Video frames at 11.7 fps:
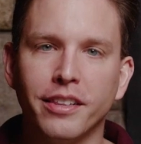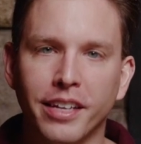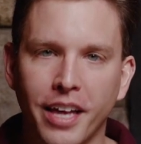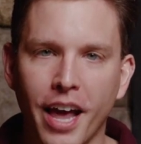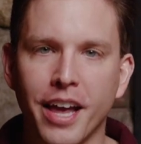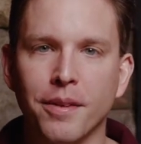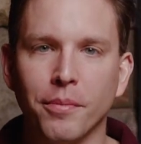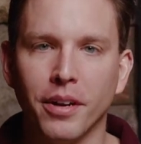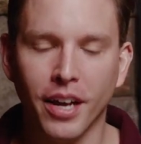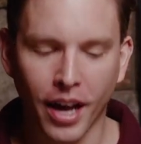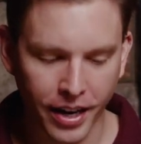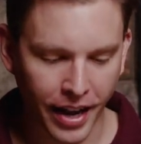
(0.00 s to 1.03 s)
the game,
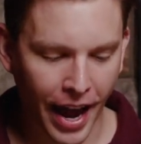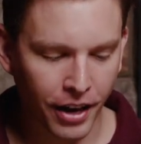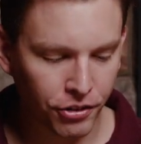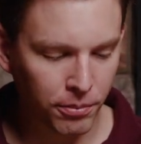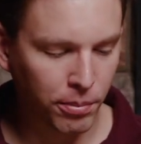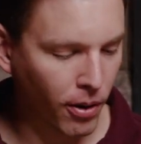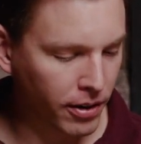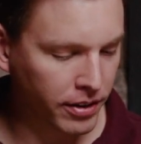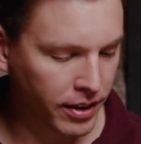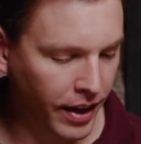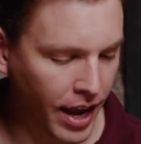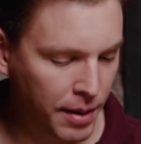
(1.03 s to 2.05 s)
an action part of the
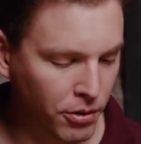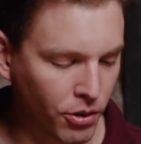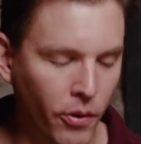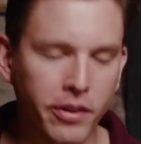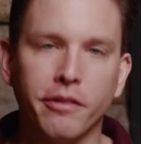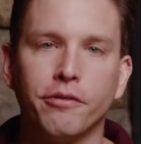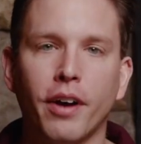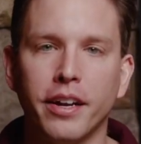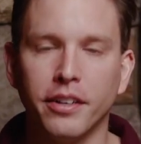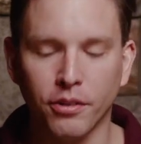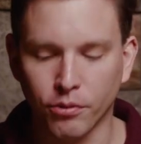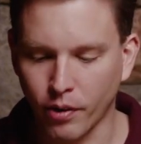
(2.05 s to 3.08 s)
game, you're going to
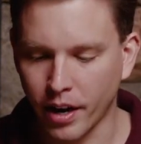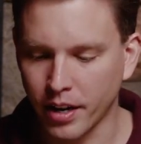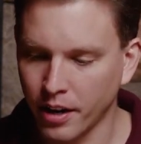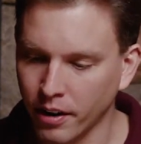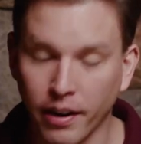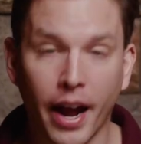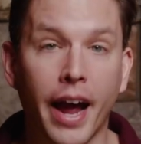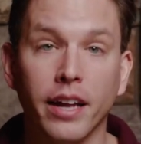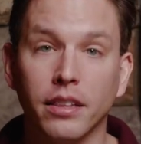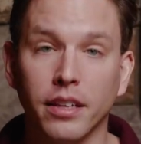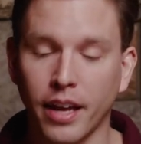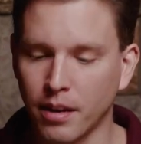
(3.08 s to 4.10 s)
find it right here
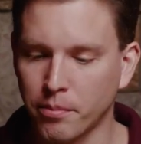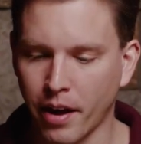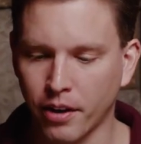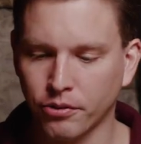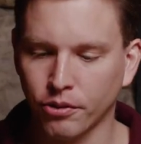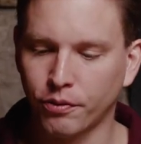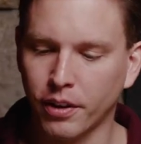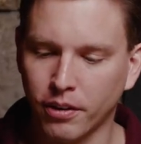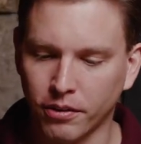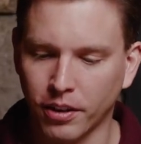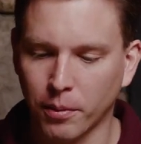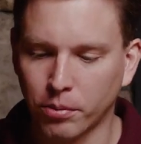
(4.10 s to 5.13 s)
at the Game Master's
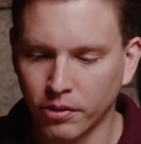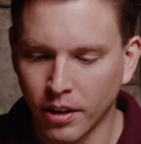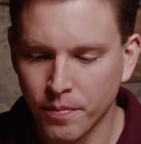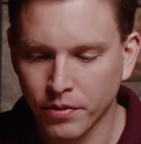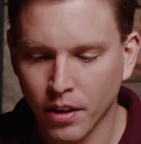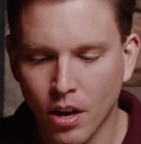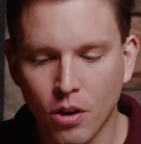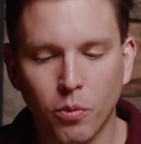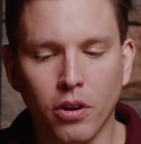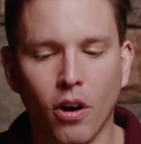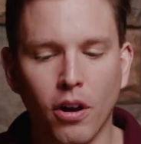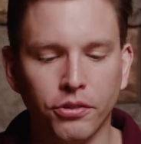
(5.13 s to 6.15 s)
fingertips.
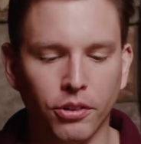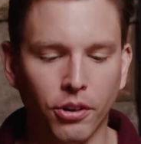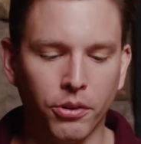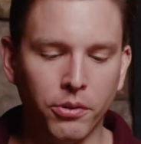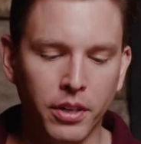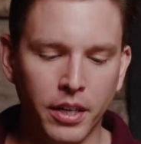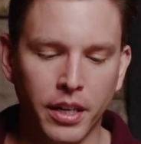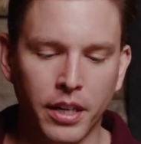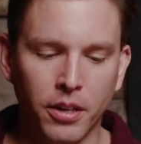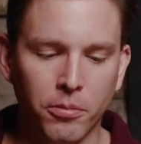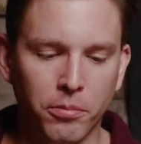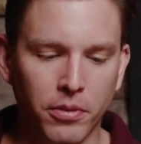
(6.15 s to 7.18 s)
We also
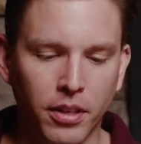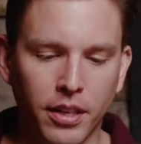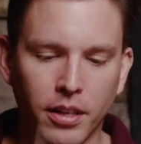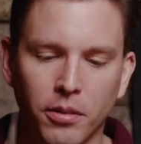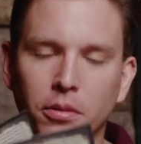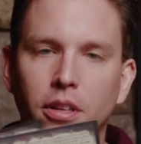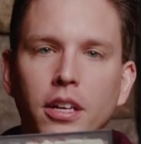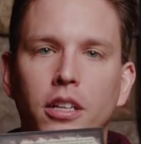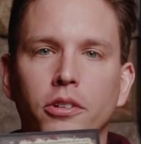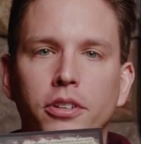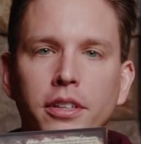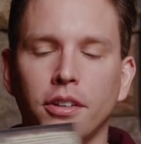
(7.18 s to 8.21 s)

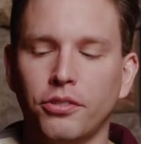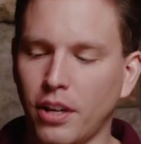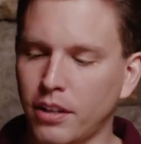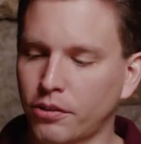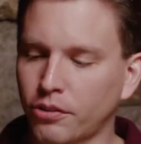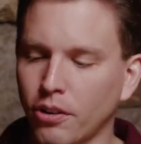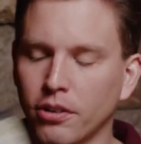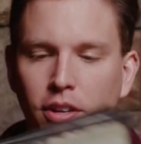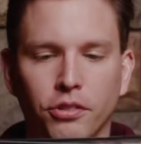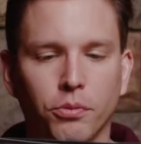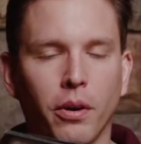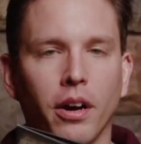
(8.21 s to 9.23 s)
included this insert
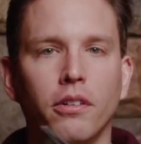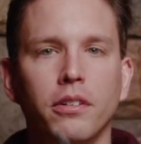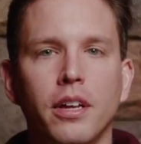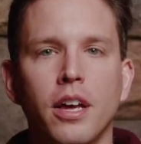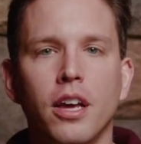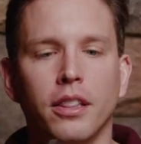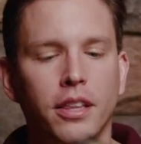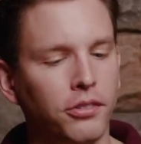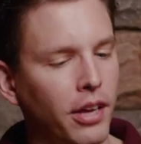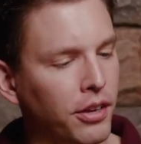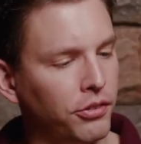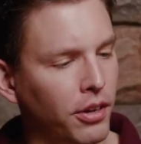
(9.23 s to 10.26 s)
as well. This
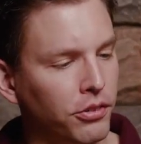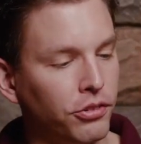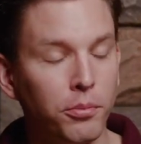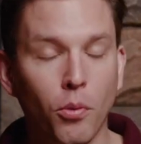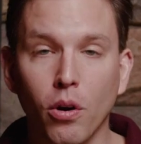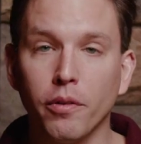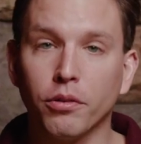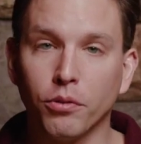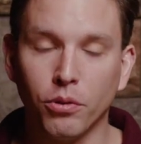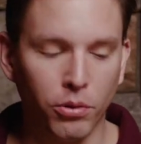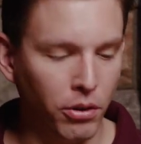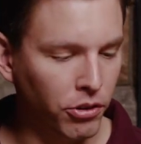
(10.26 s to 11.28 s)
has some more of the
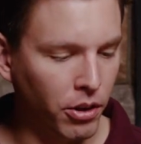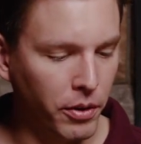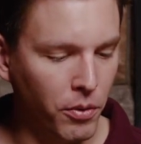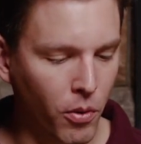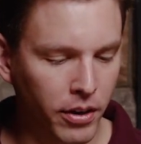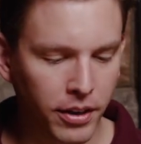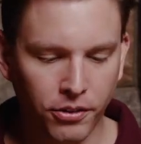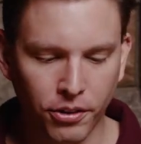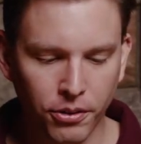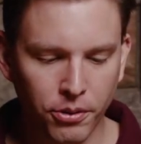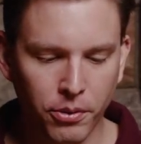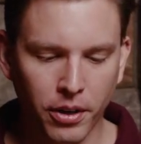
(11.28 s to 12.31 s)
rules that we wanted
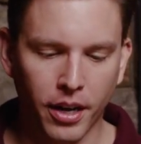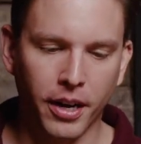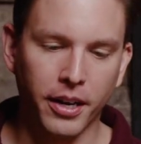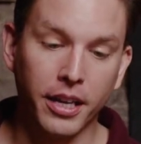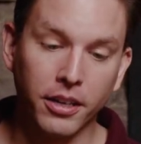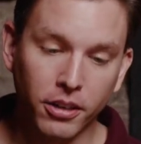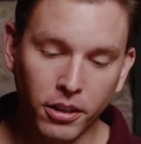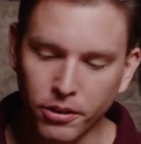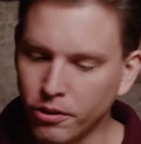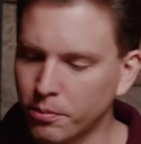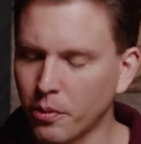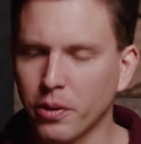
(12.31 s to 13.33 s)
to
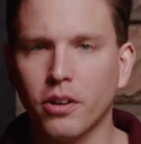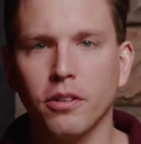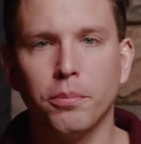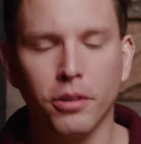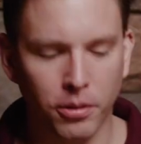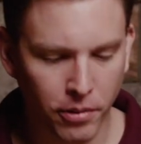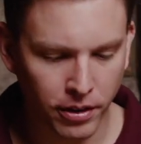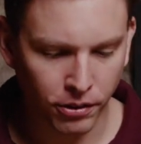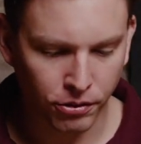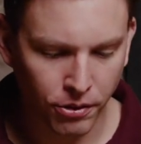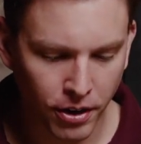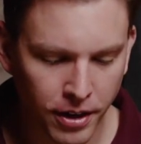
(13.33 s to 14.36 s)
include, but we couldn't put them on the
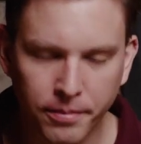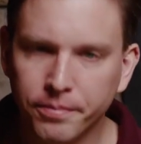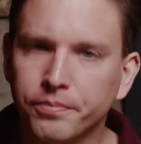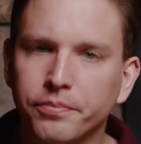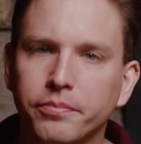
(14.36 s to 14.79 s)
screen.